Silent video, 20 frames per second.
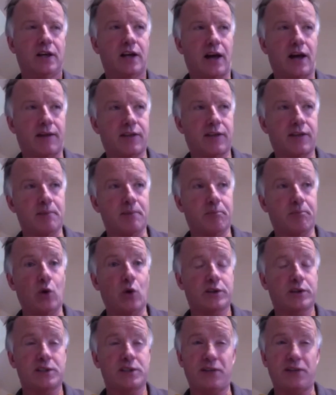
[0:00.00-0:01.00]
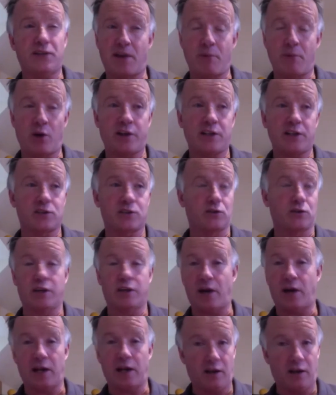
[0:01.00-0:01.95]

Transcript: I think books, if I'm honest, although I